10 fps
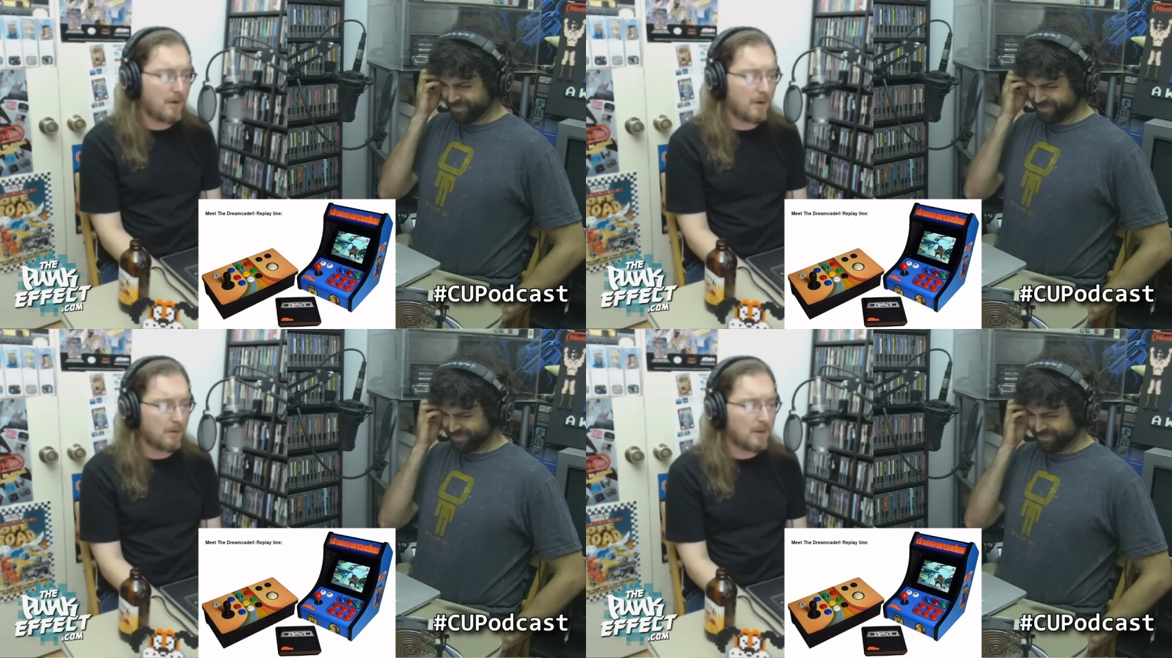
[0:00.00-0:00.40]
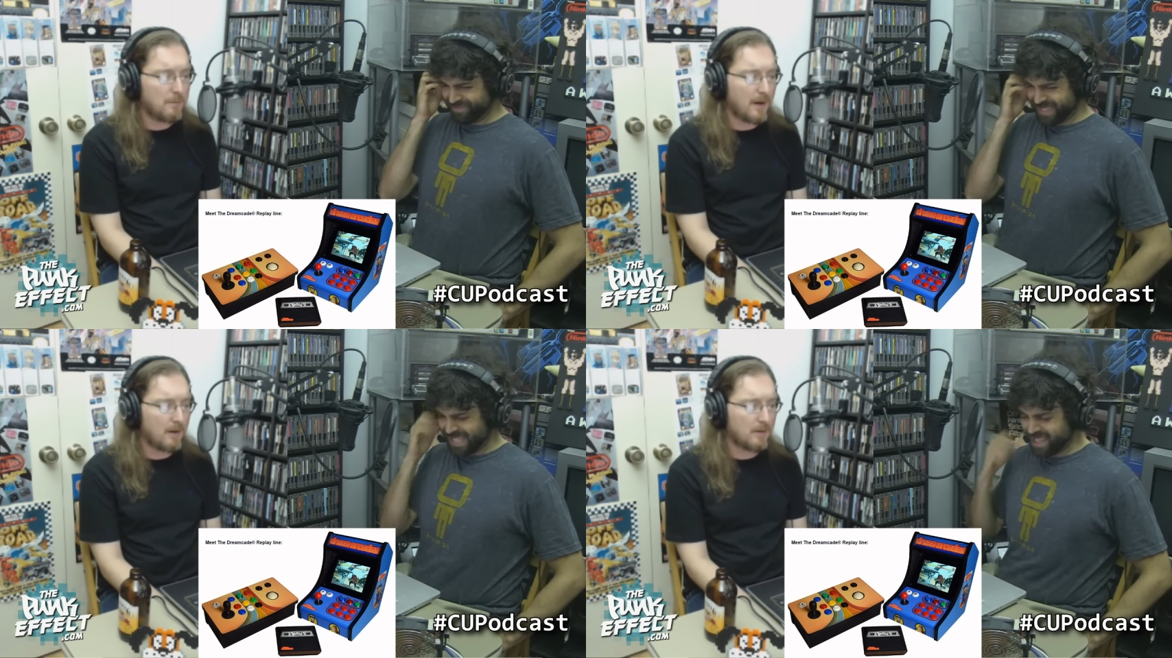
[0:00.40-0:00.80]
Speaker 1: Pong,
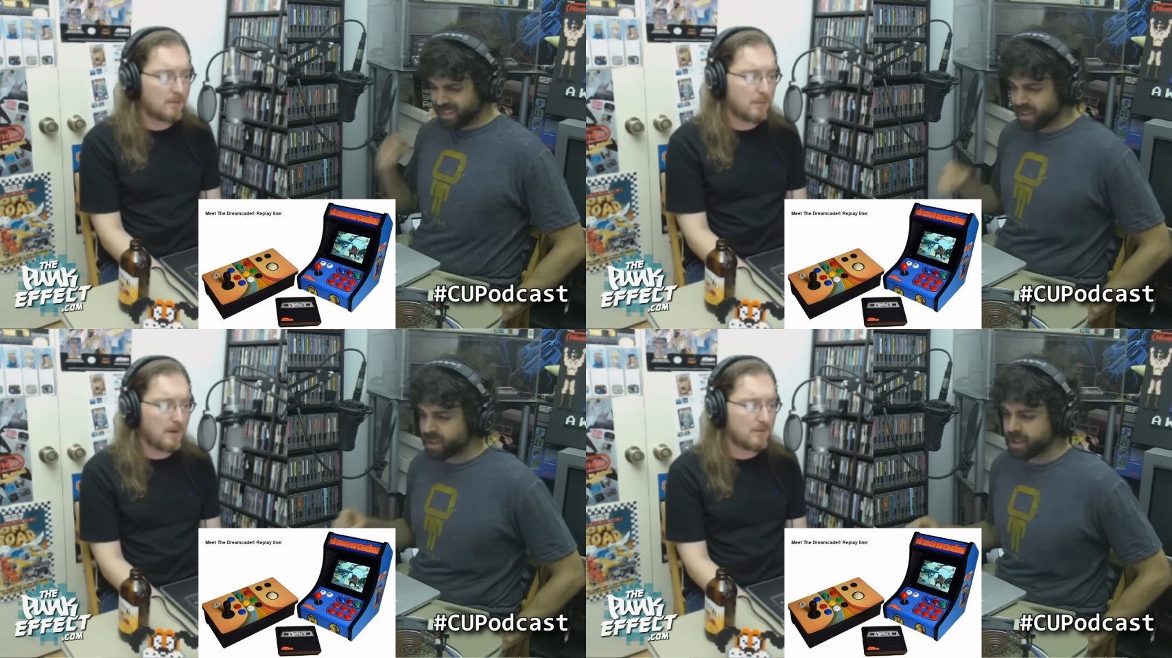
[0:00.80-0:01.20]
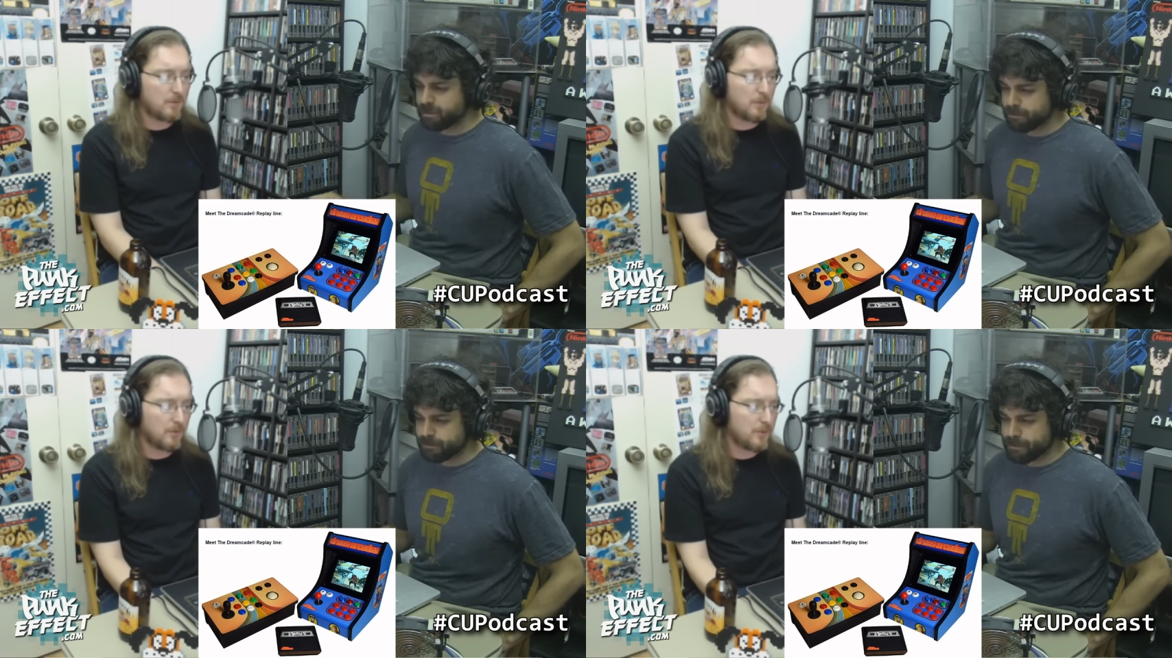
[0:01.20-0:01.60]
Red Baron, Space
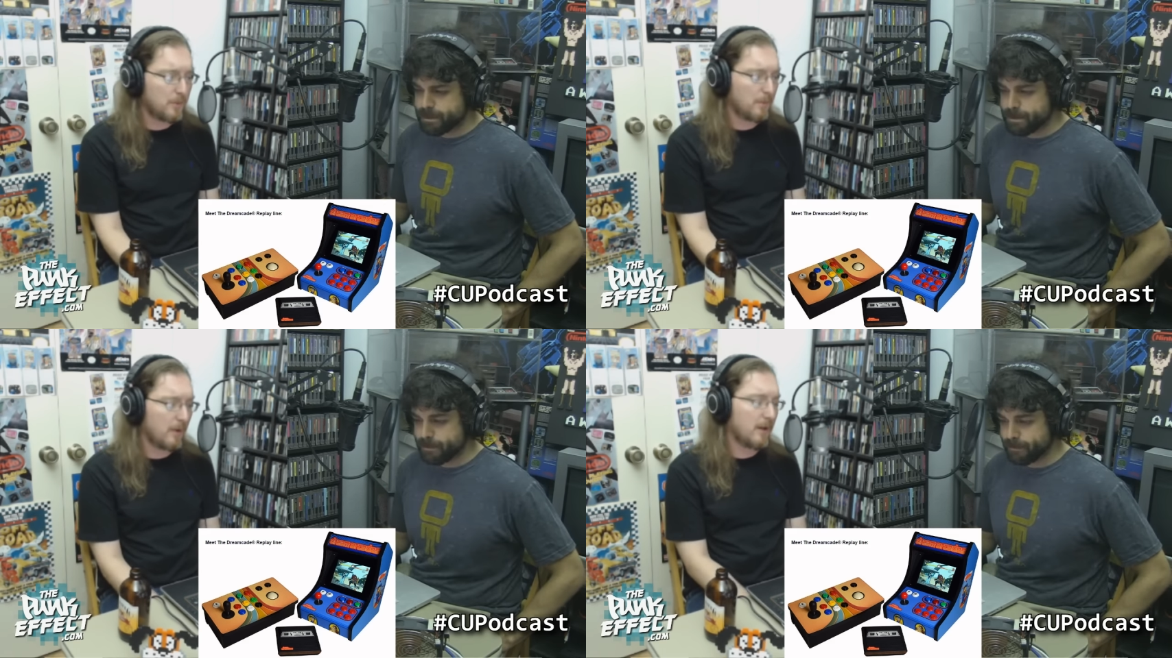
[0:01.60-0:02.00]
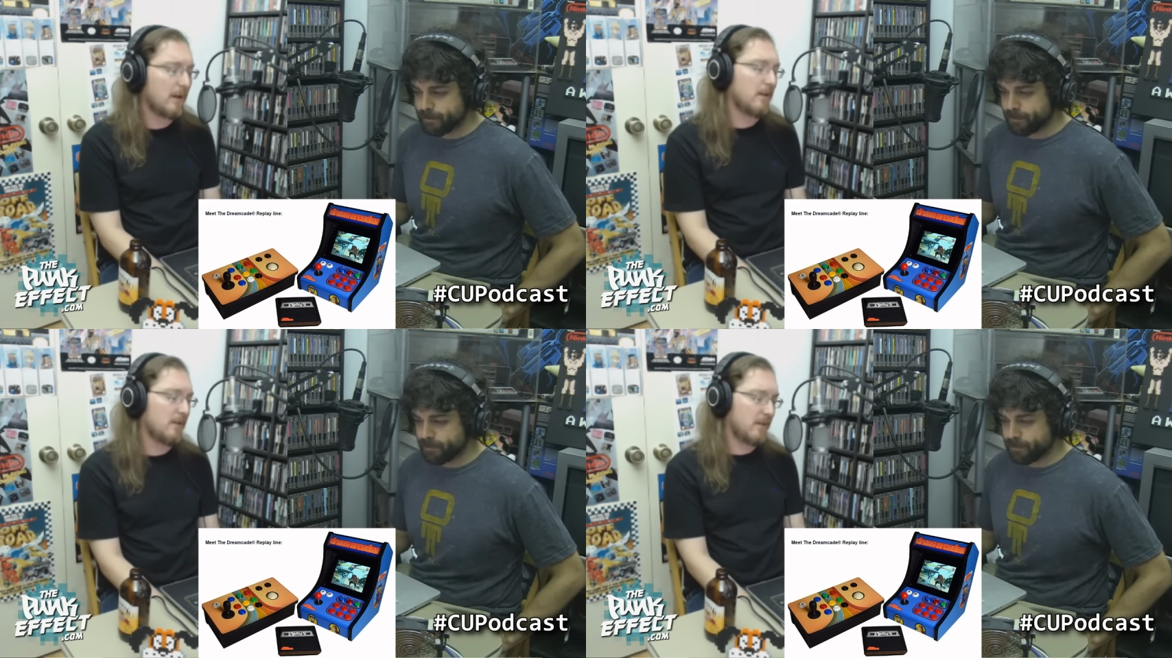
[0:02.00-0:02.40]
Duel, Super
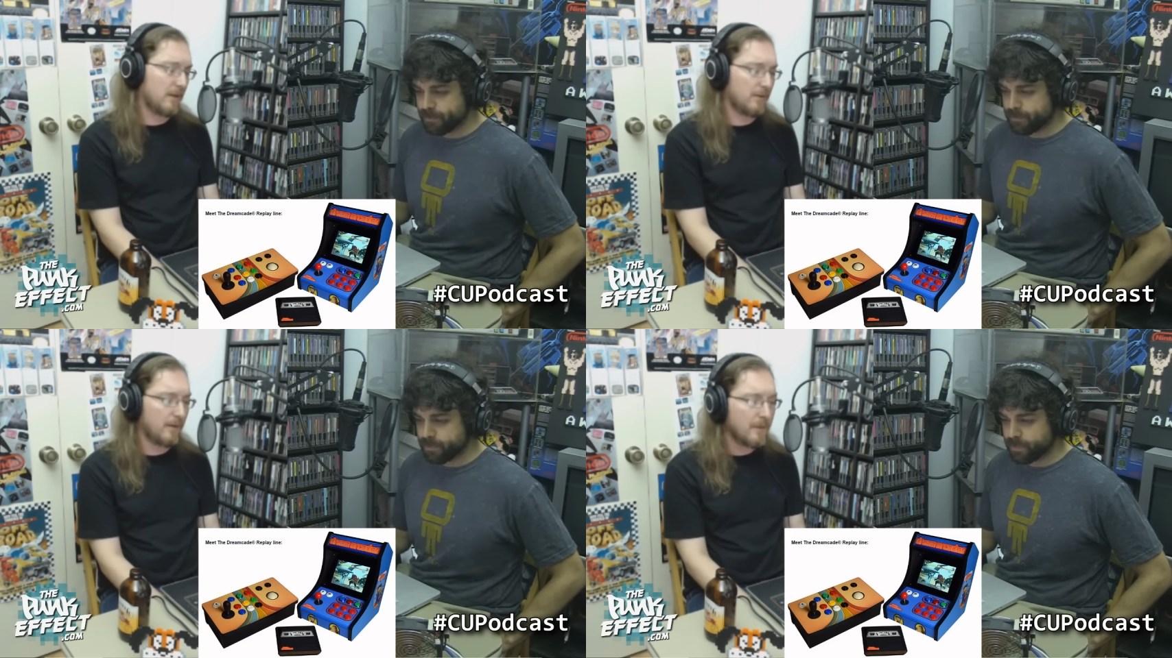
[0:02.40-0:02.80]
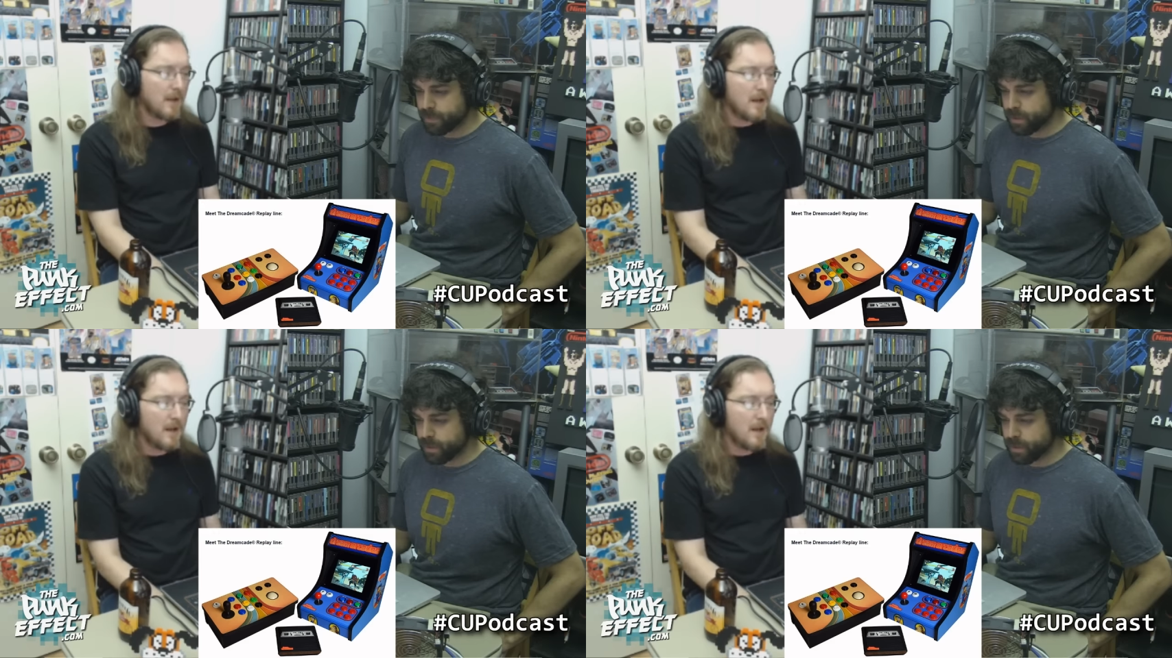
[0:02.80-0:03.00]
Breakout, etc.